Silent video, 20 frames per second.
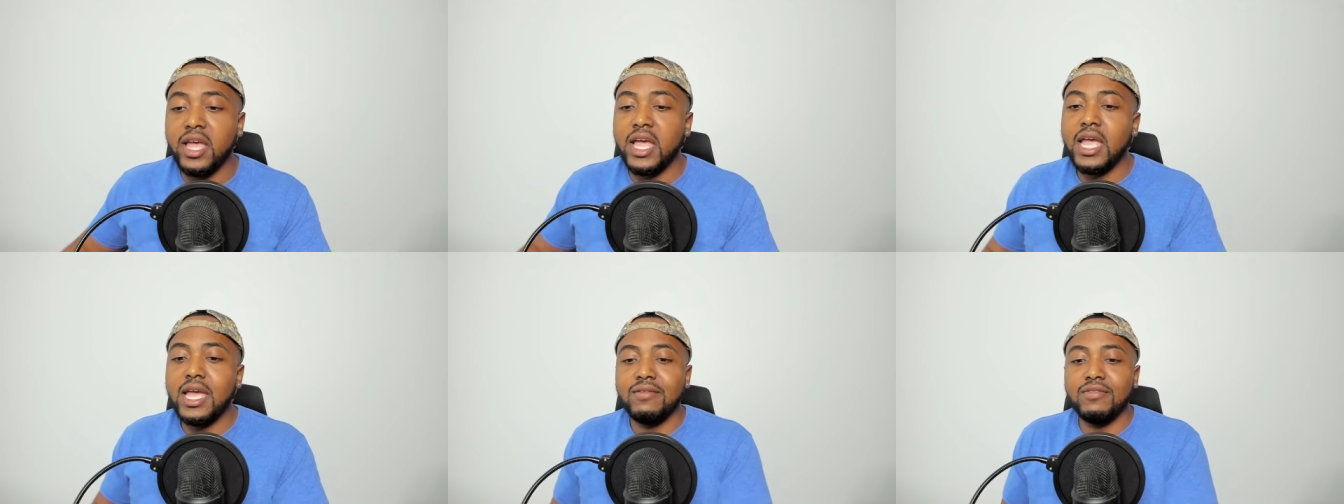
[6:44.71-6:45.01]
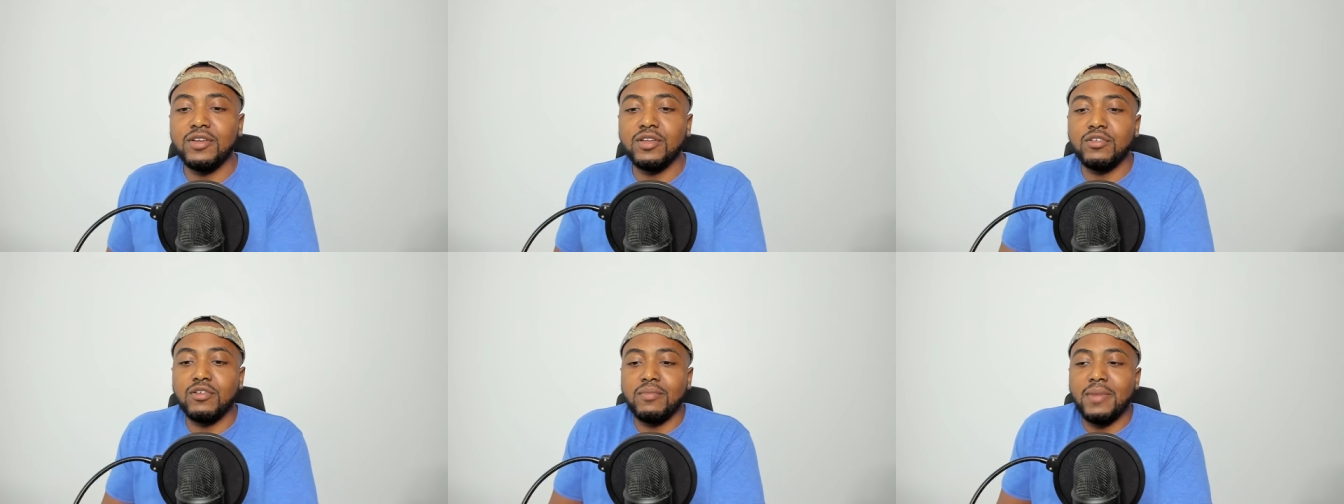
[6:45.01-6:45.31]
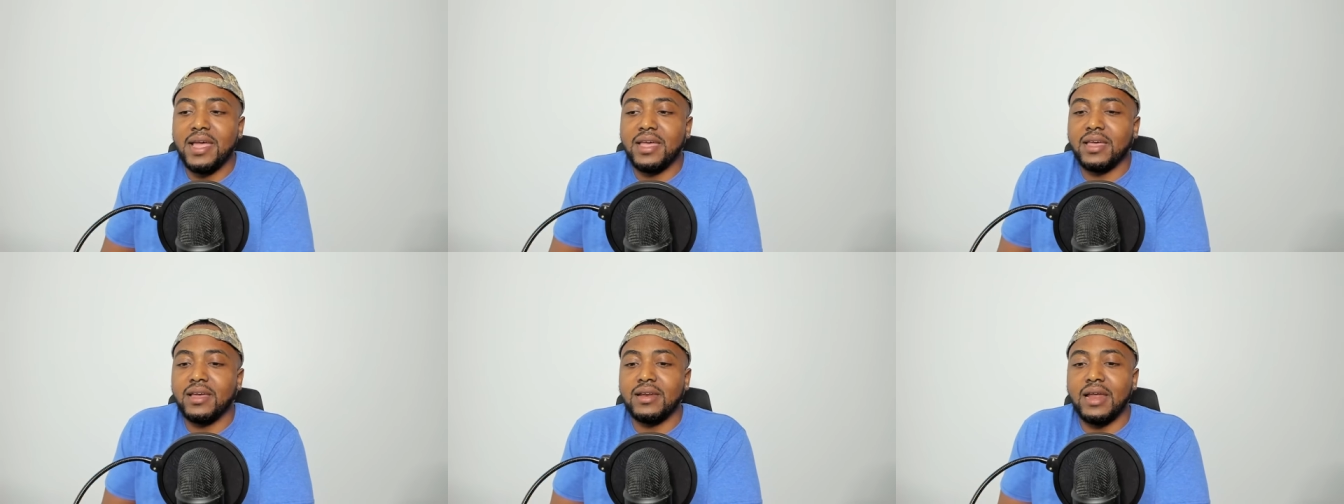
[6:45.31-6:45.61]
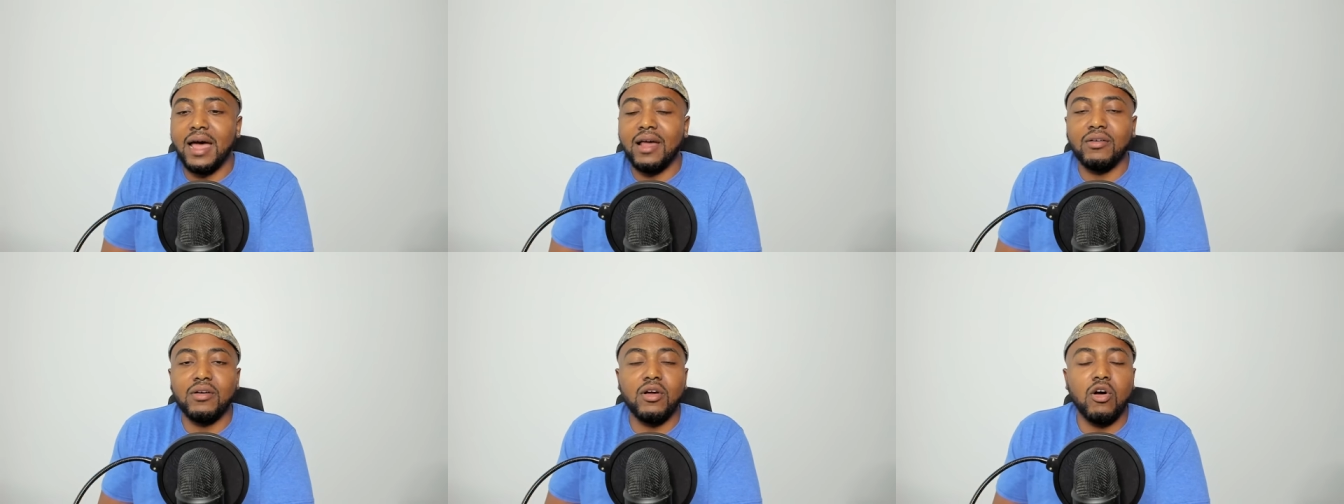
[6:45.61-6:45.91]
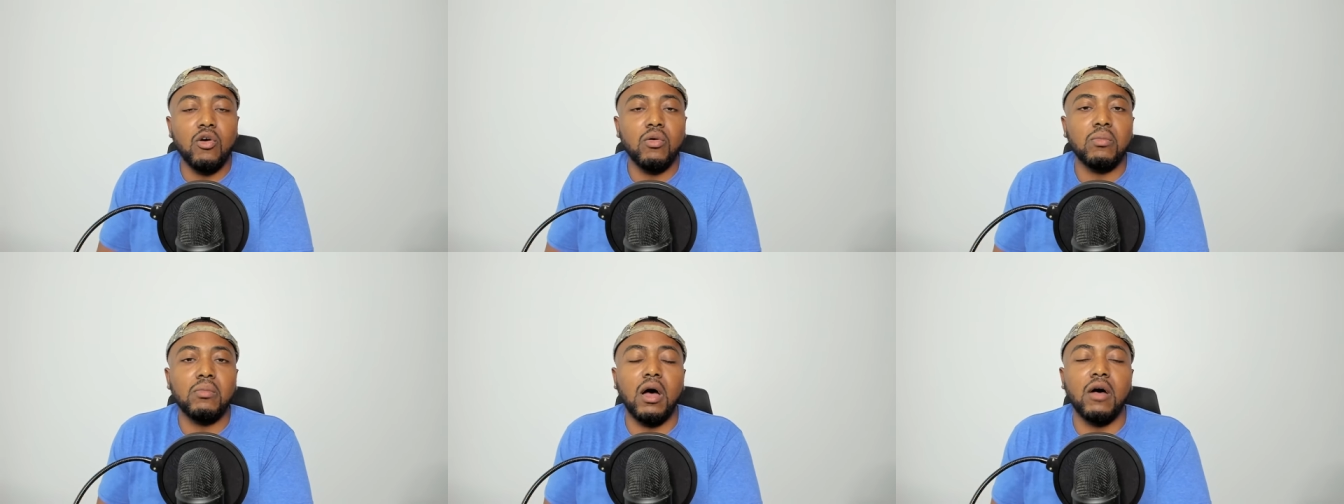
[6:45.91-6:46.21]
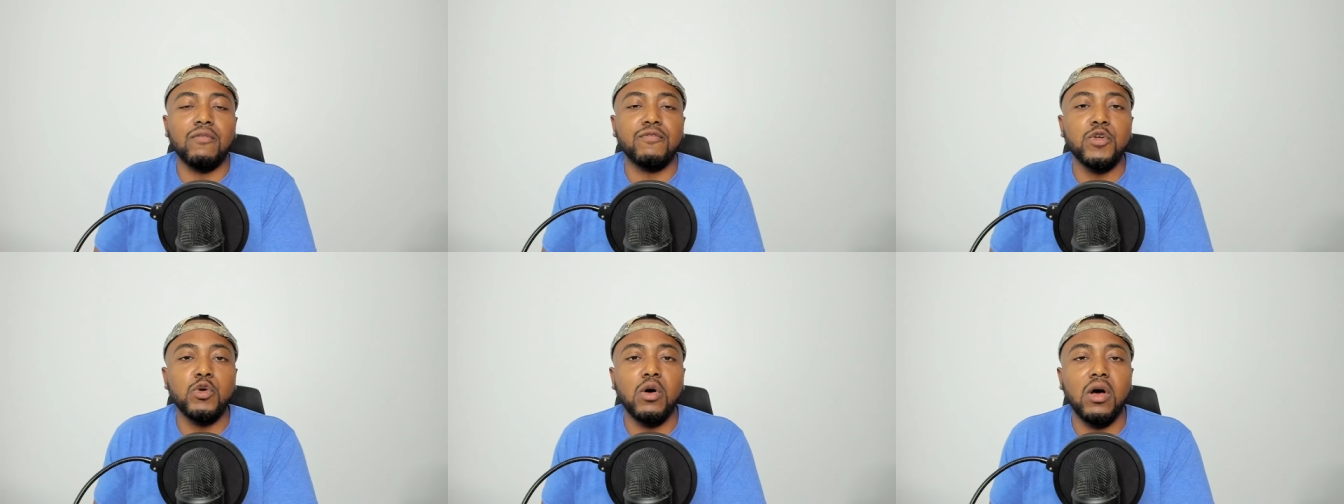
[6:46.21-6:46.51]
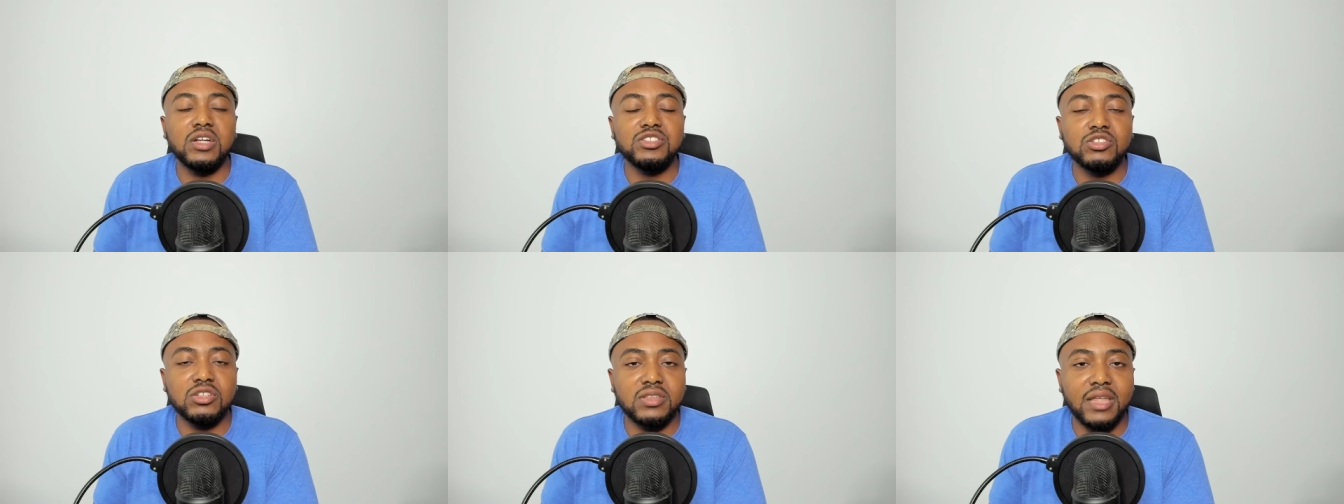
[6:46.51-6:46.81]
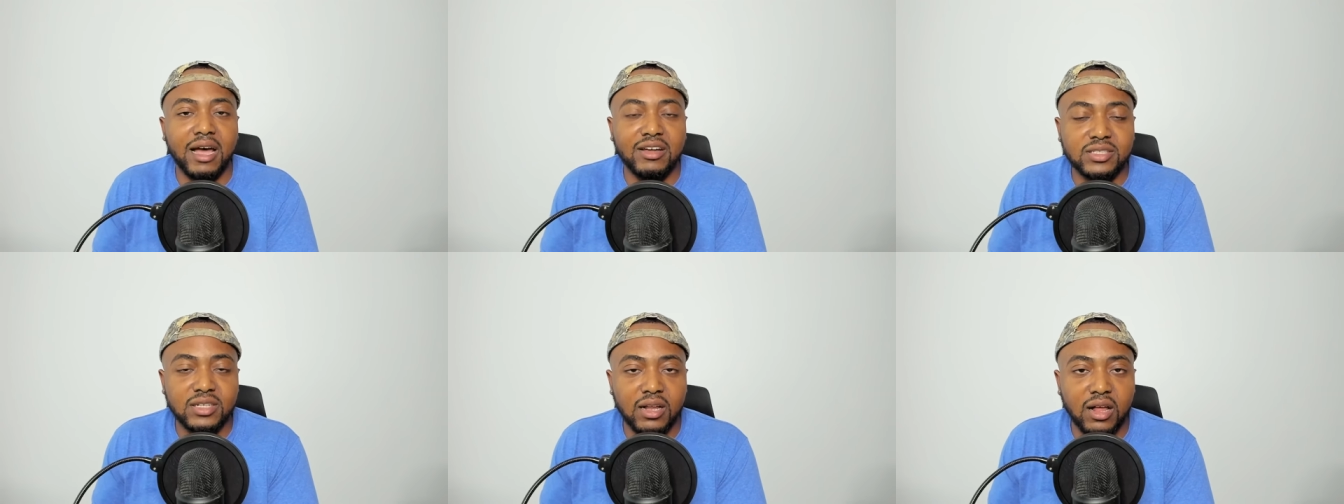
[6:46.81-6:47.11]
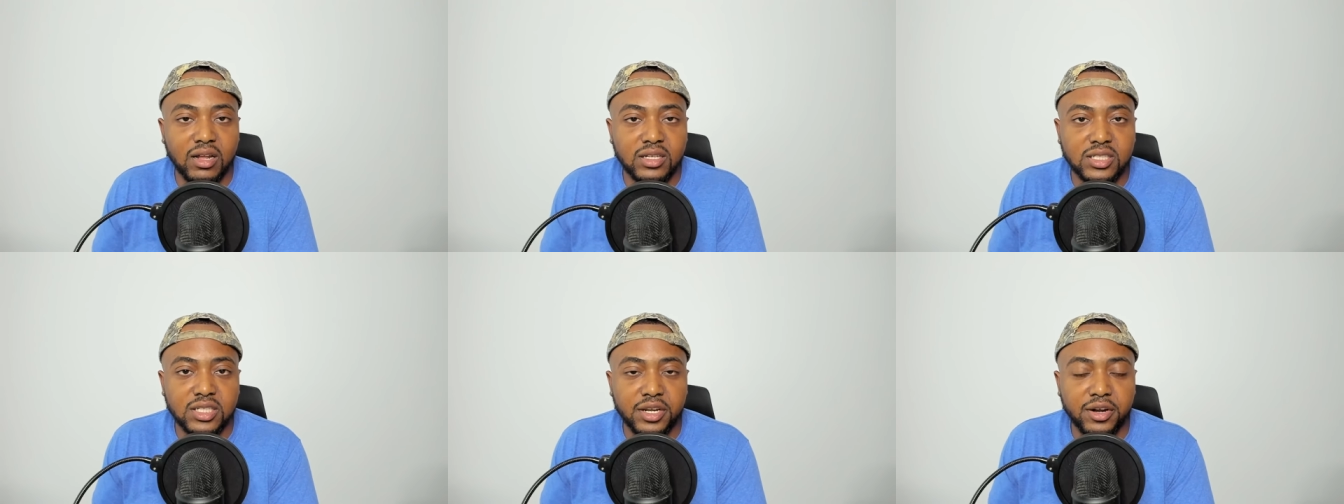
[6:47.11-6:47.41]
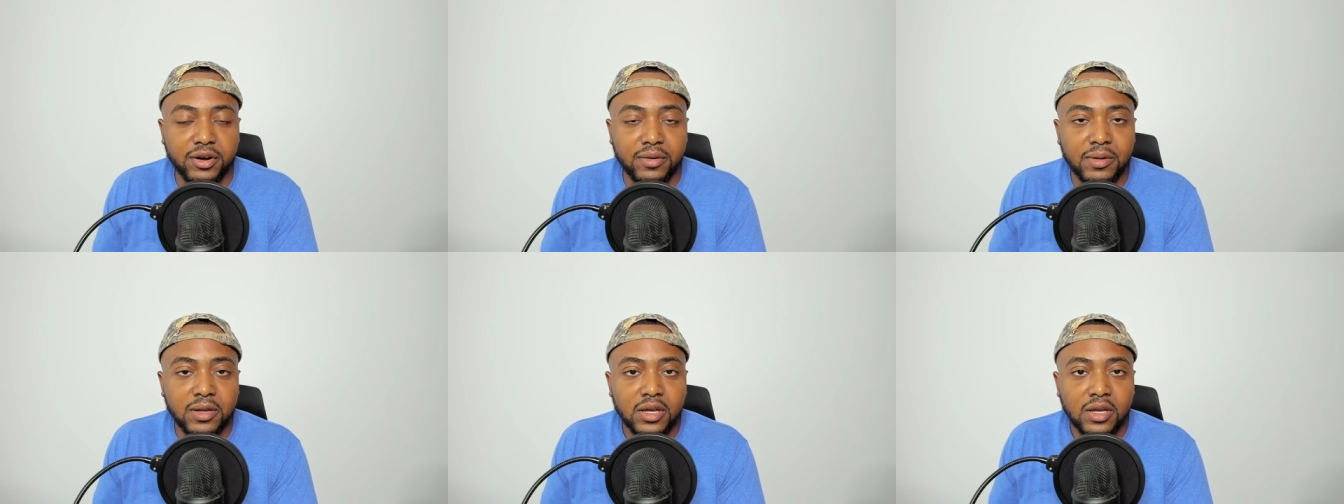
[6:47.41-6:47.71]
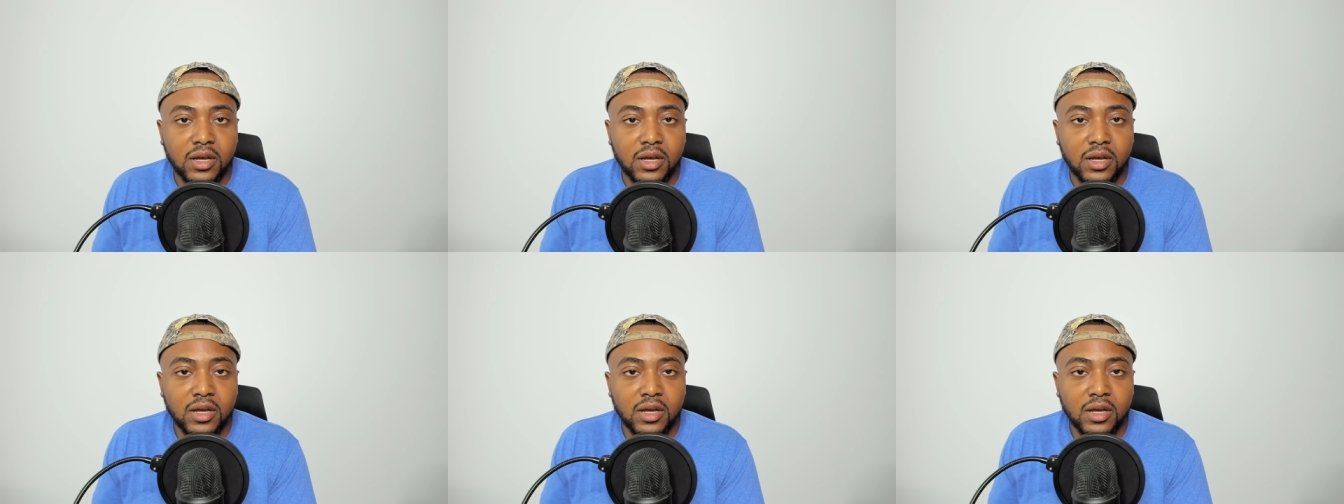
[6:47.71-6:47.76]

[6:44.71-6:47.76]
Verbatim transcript: even if you're making, I don't know, a few hundred thousand dollars a year,